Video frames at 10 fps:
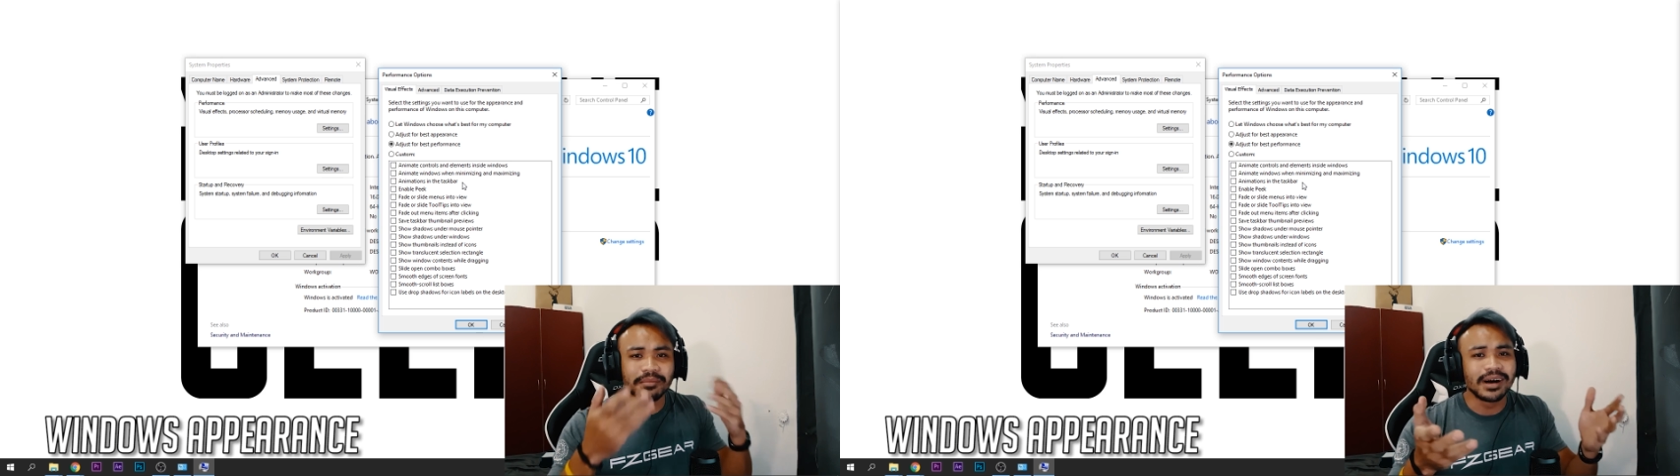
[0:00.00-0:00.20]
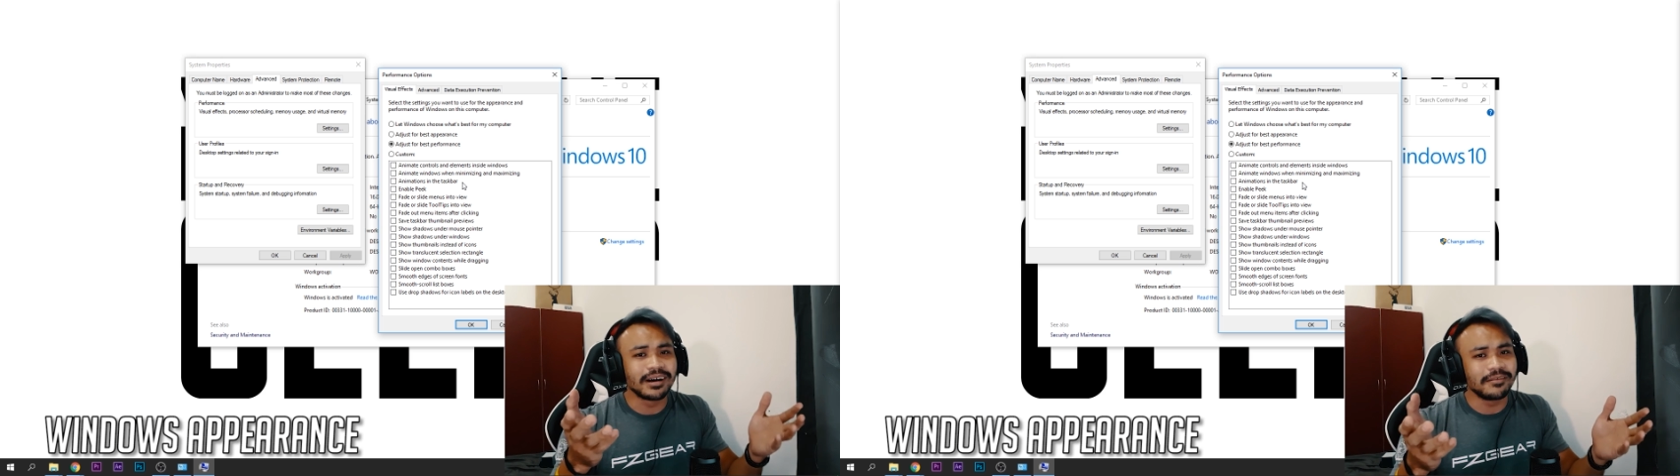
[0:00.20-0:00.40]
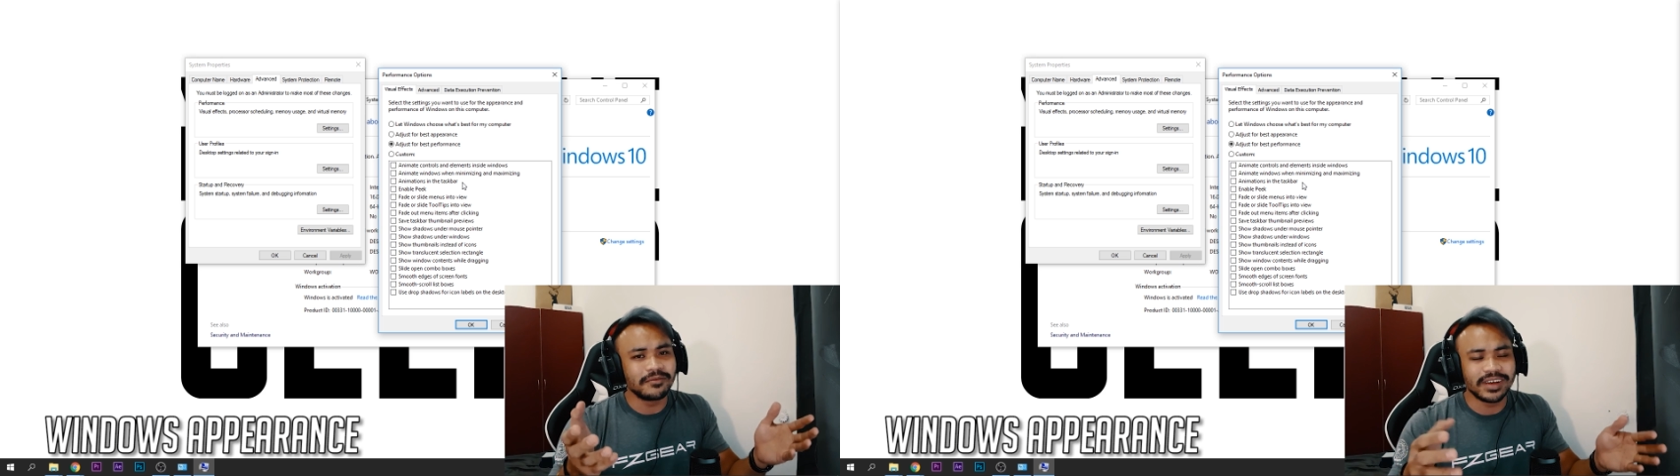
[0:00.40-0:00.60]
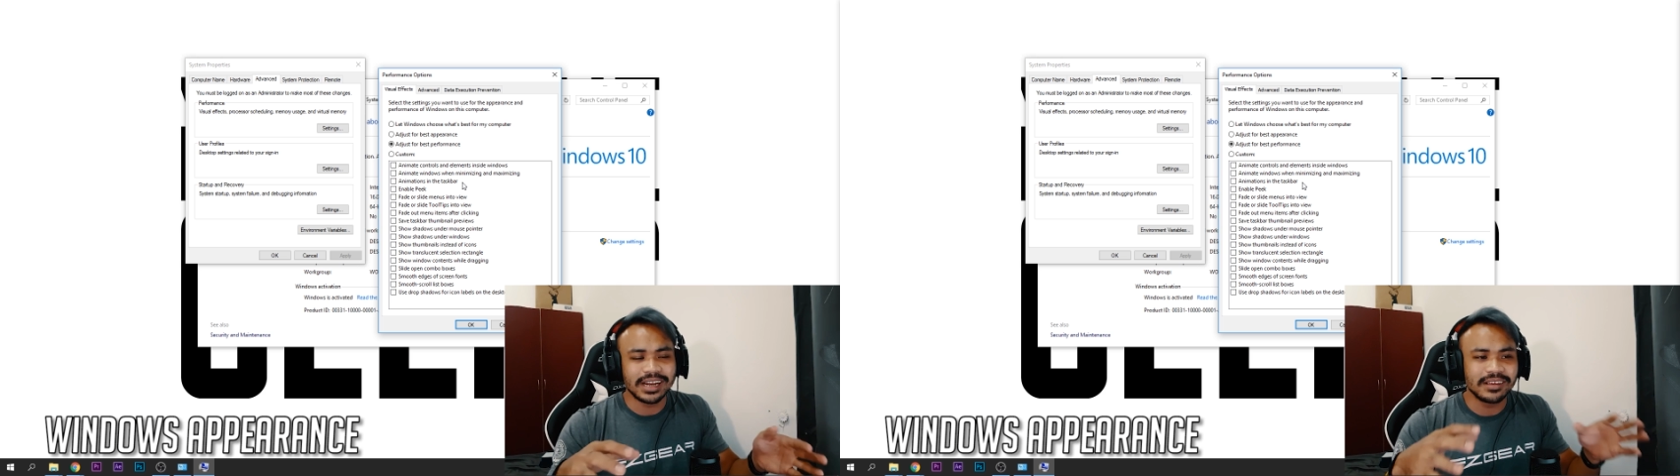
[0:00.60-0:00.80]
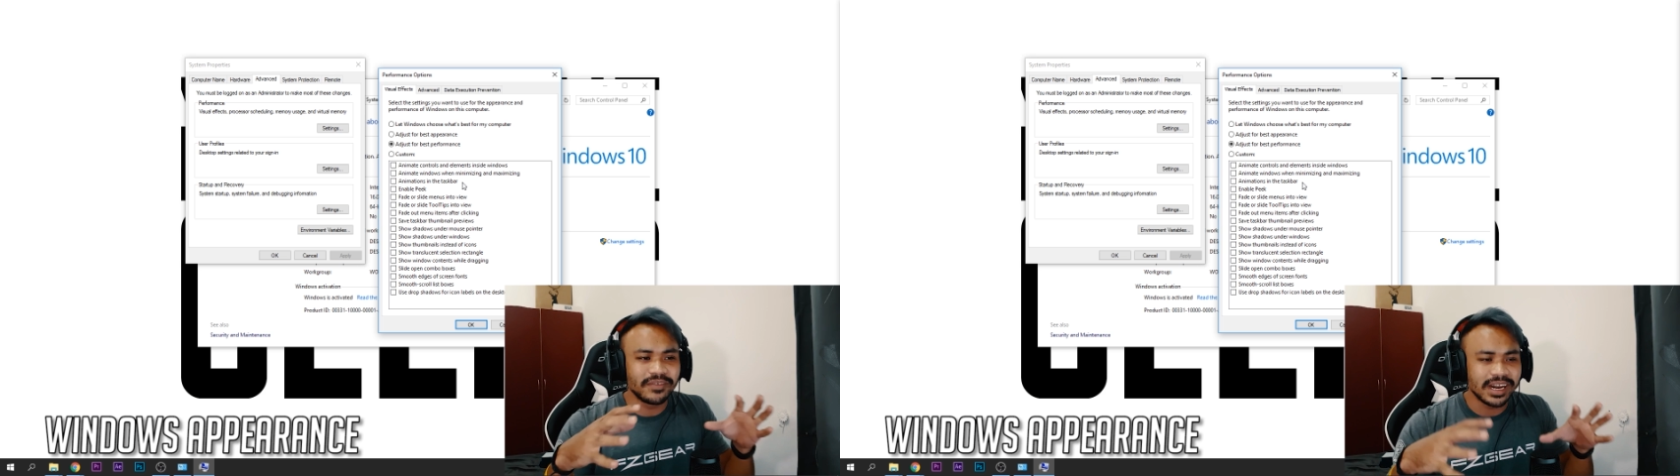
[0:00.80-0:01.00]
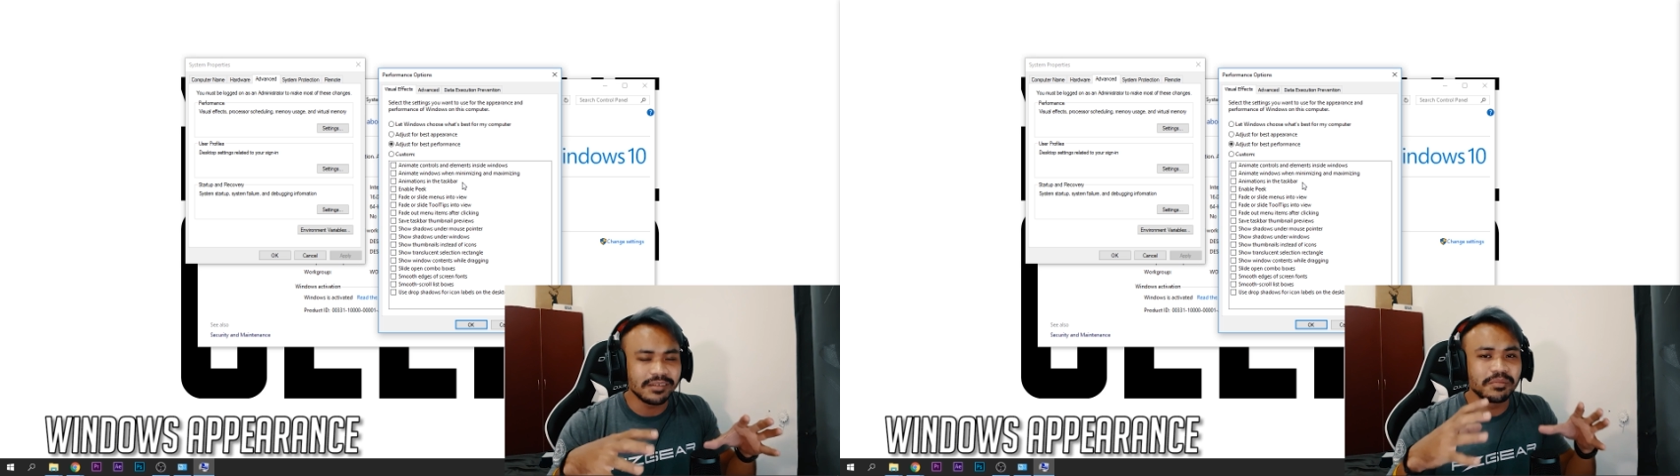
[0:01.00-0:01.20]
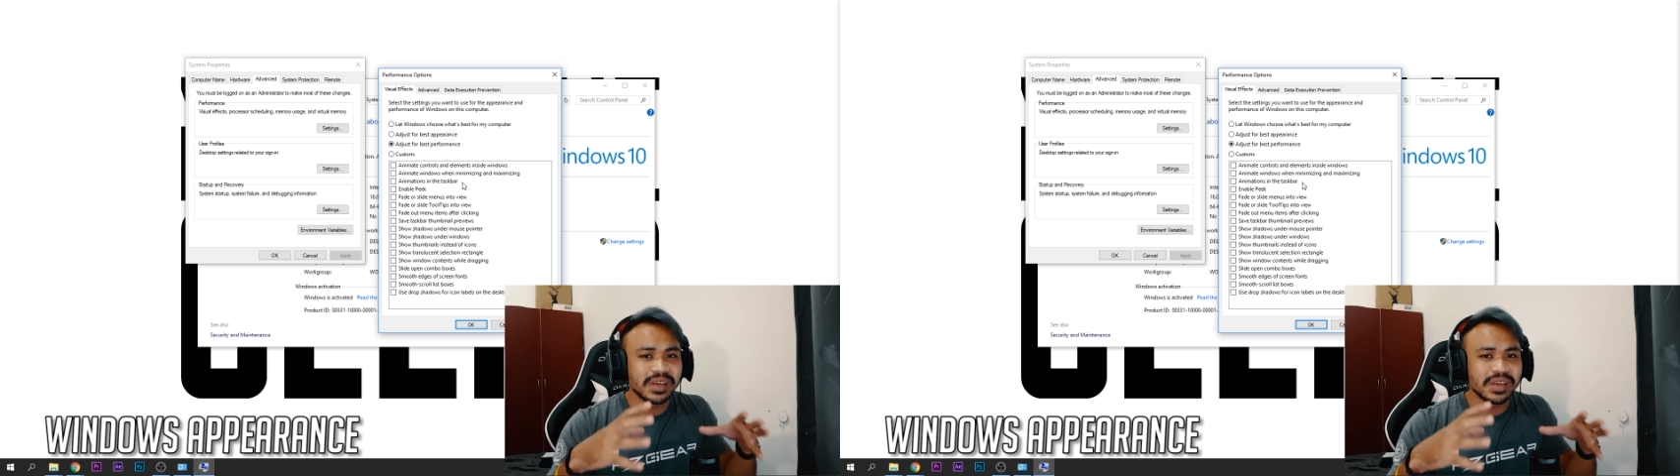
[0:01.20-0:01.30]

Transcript: memang very very